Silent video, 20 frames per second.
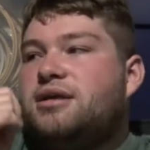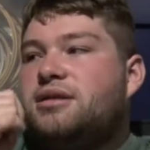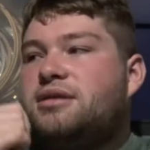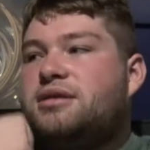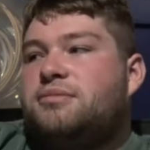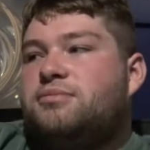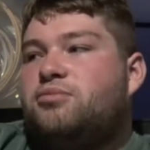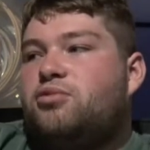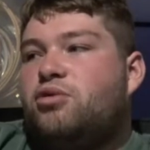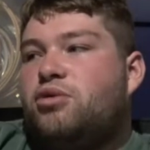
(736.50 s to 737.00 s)

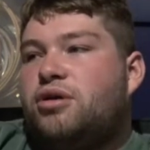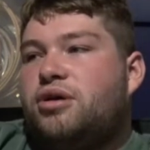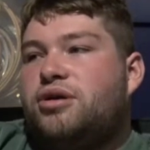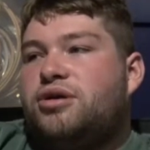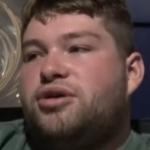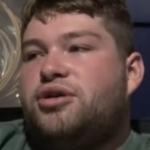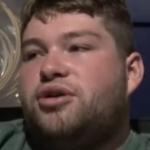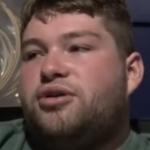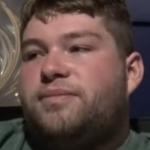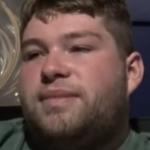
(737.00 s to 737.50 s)
the more
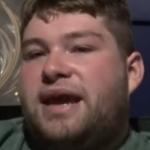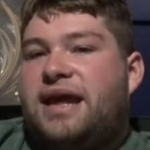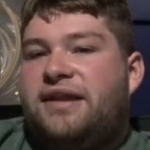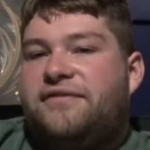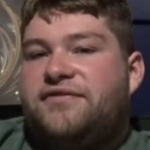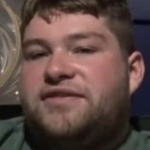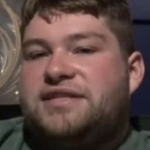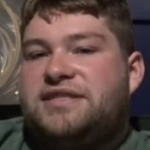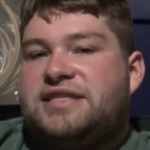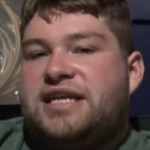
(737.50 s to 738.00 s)
your
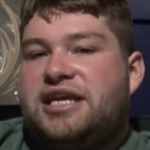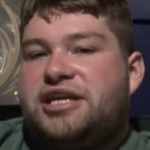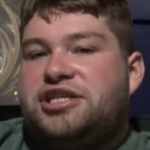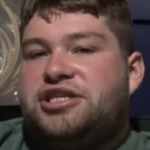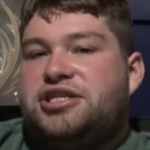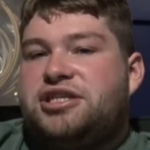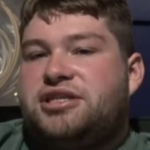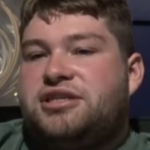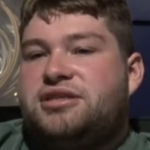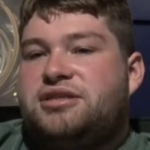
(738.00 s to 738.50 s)

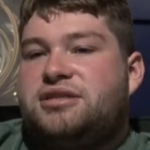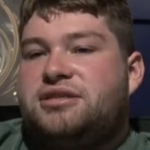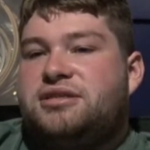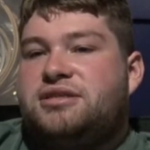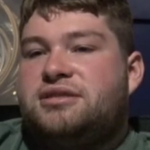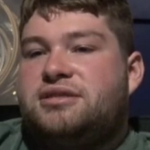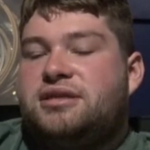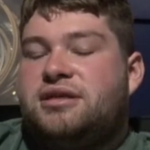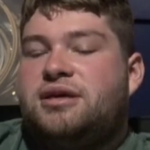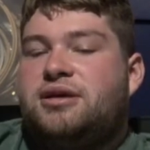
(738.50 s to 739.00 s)
manifestation
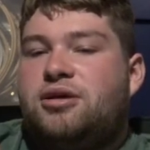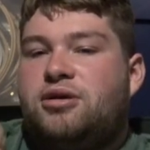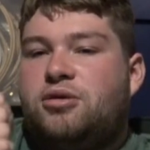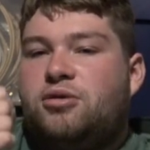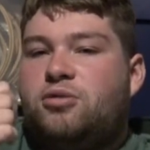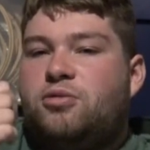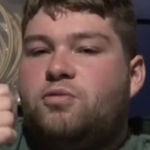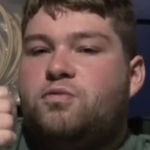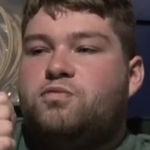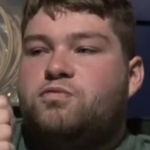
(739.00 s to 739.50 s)

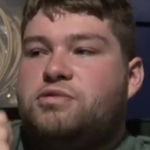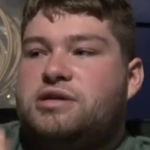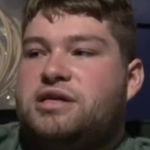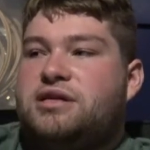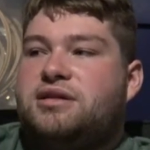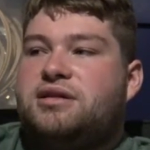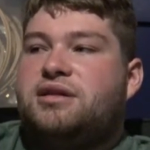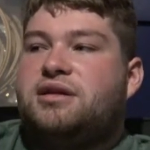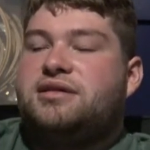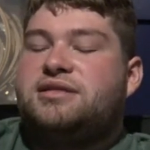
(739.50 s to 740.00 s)

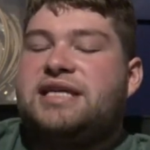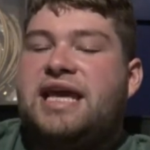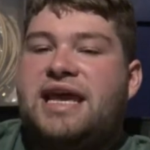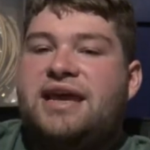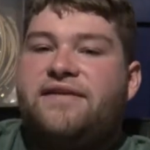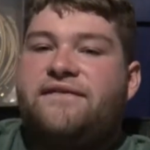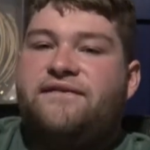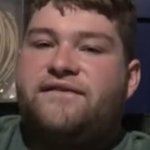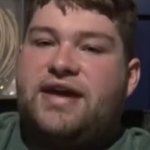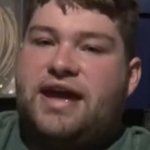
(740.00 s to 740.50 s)
will
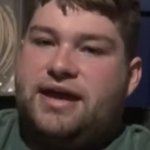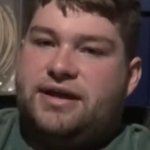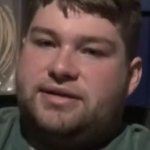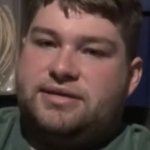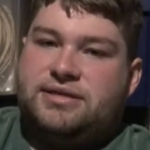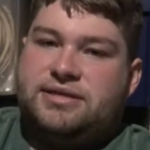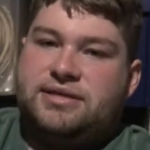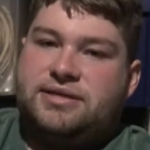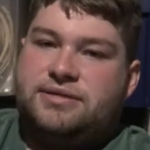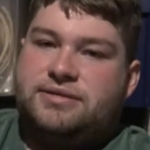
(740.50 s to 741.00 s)
take
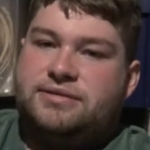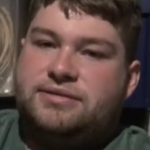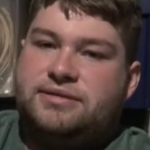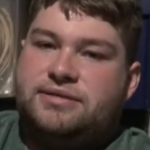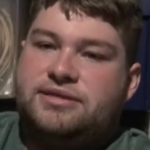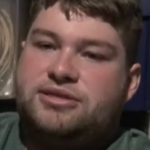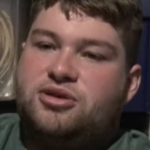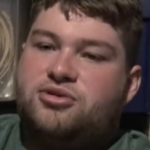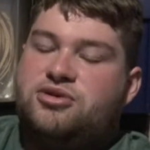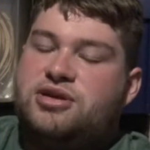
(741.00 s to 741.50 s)
effect.
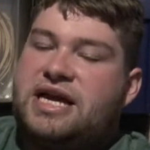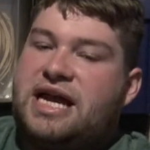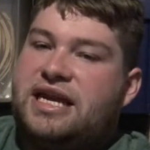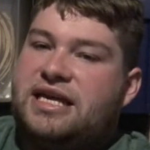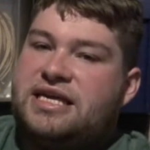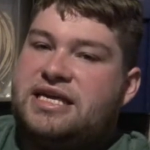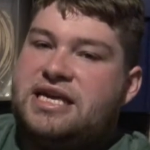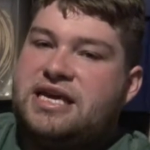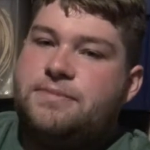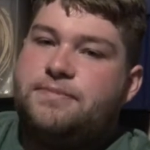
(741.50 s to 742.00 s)
So you got to
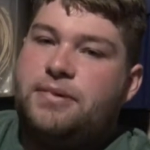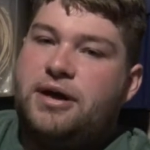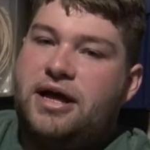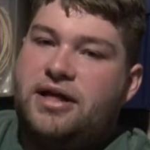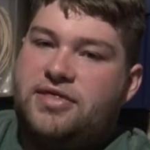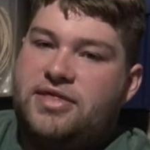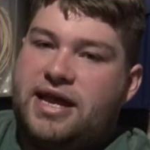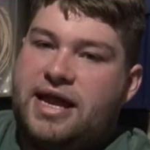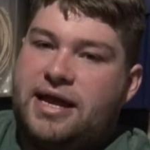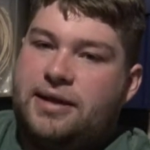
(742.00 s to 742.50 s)
keep
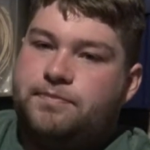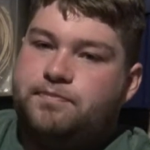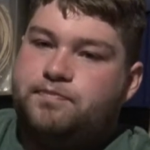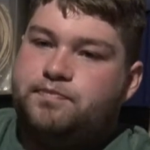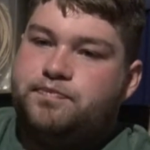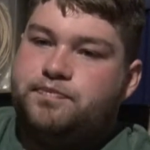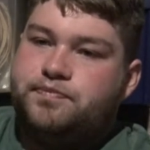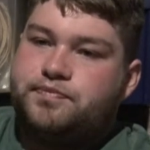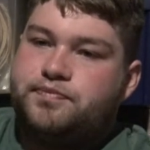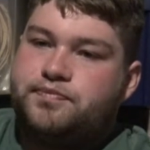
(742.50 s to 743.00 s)
on that.
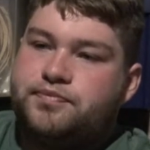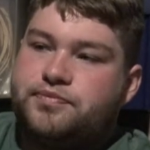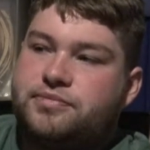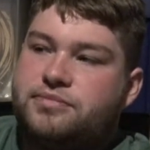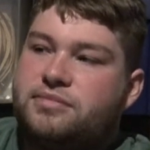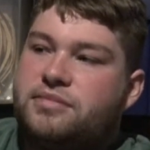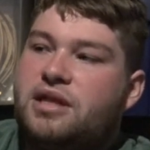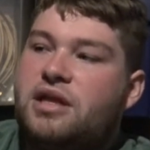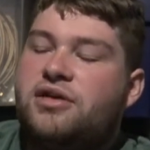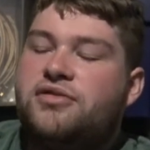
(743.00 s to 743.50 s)

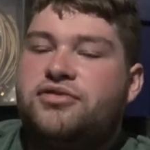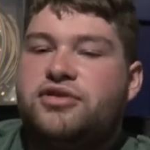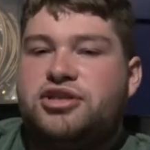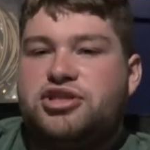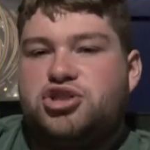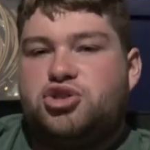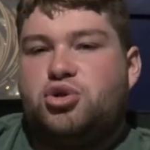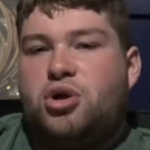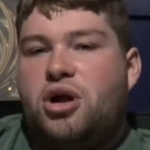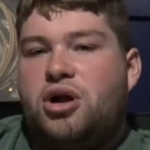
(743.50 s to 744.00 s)
The
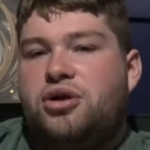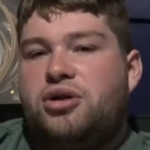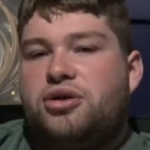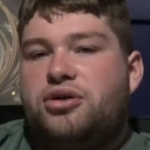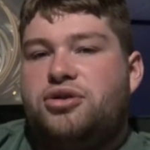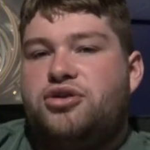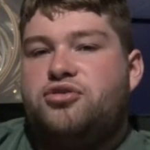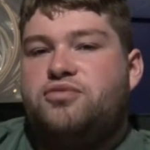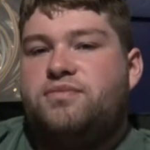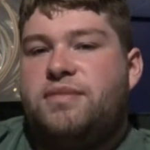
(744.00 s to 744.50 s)
stronger
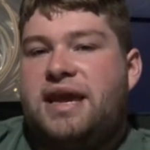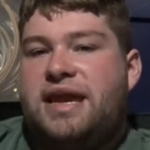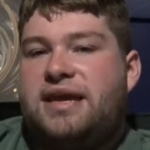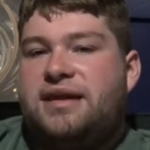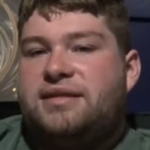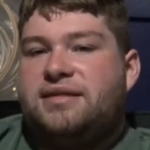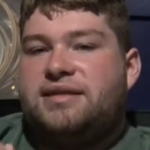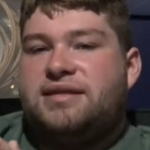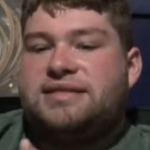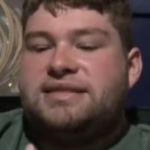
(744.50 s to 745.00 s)
you
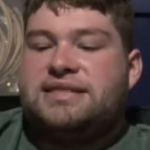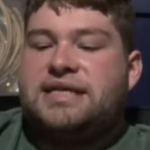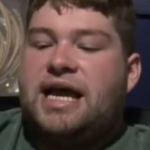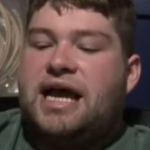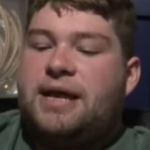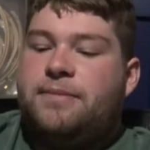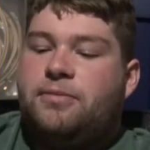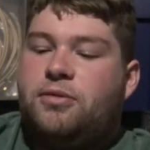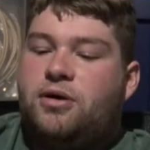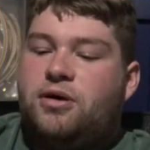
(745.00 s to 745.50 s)
make the
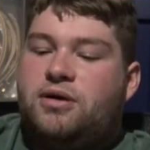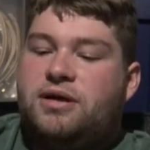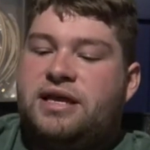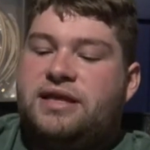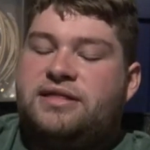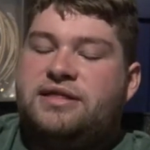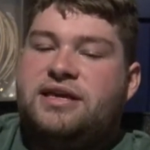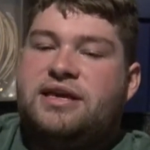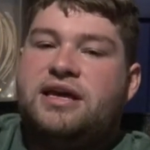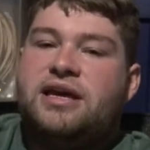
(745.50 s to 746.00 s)
psiball ball
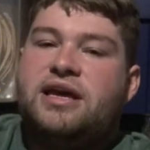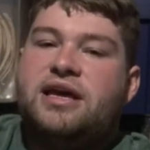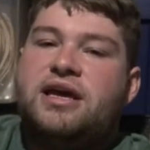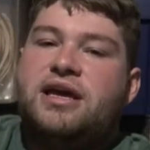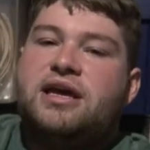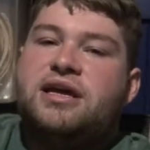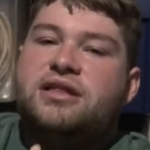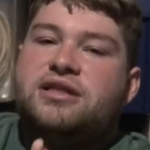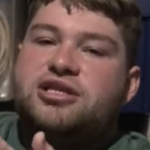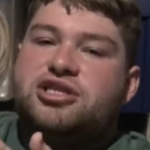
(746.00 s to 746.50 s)
and the
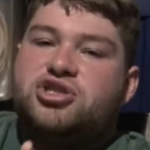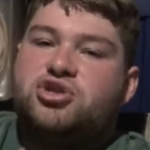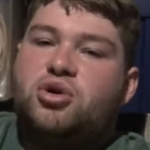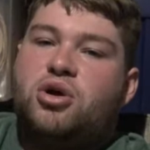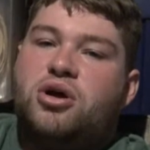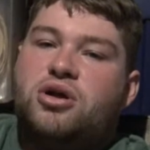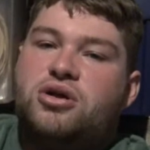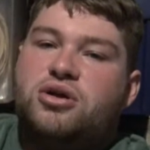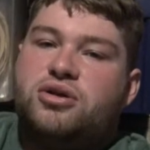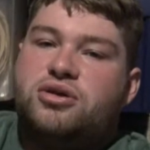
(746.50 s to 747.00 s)
the
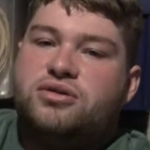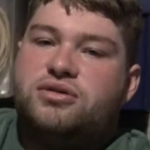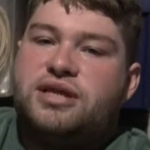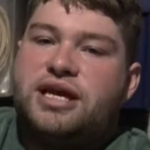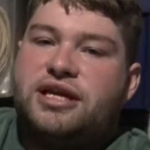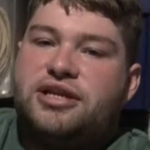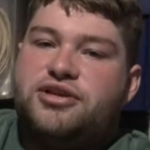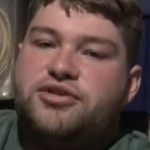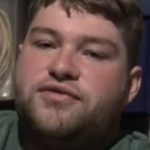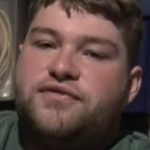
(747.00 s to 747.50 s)
stronger
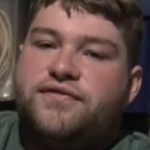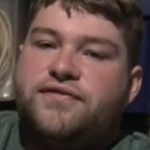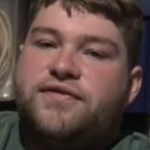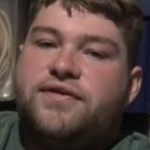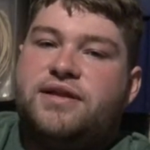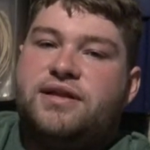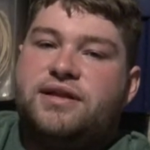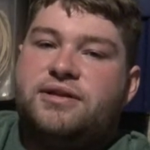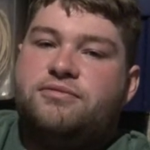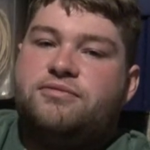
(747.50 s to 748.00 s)
that you
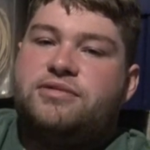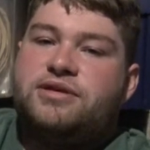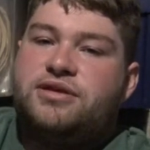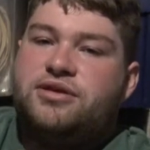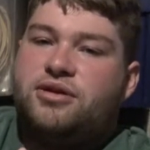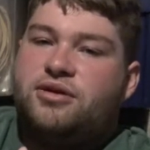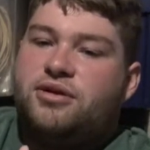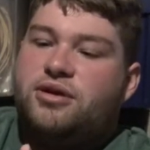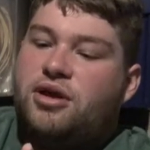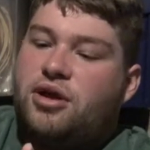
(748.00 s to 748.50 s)
fill it with
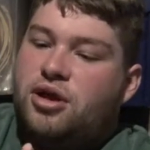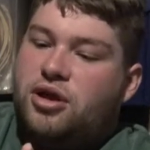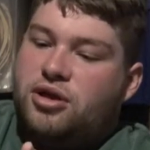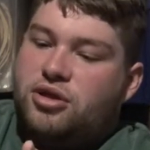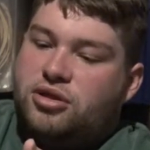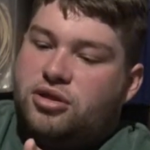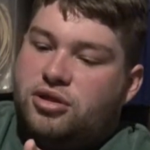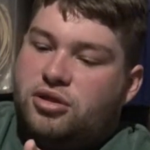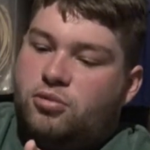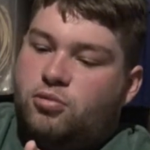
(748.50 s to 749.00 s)
your
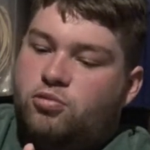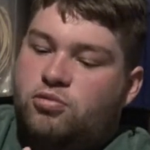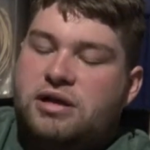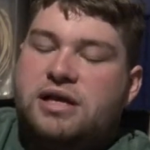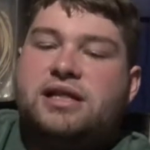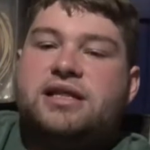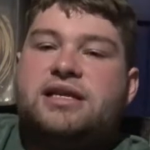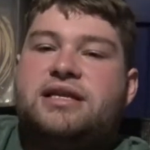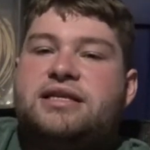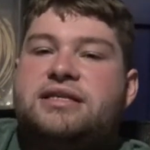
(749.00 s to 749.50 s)

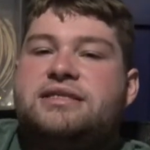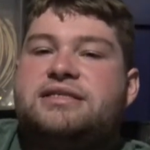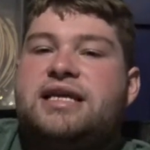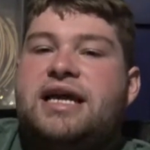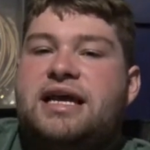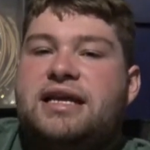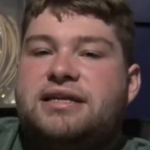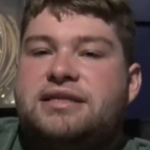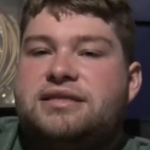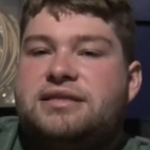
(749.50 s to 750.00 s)
will and
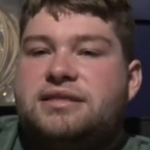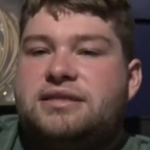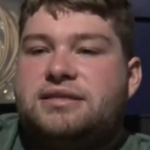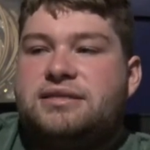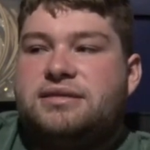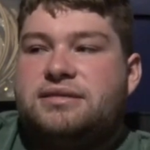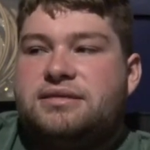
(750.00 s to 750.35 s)
intent,